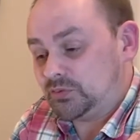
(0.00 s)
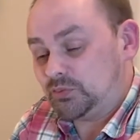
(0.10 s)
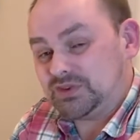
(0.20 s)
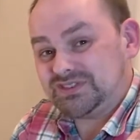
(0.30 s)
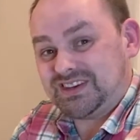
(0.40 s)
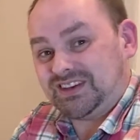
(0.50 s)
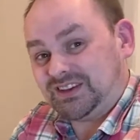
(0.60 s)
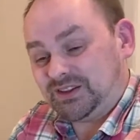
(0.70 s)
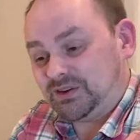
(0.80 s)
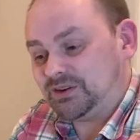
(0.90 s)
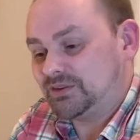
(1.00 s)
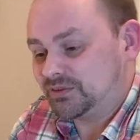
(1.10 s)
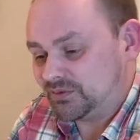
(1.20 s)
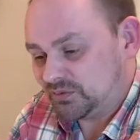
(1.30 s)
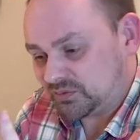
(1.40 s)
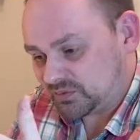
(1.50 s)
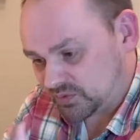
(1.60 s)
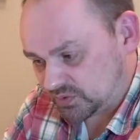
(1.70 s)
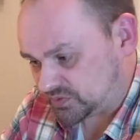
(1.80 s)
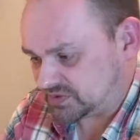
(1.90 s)
particular
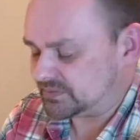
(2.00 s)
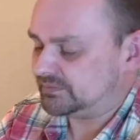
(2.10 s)
rules.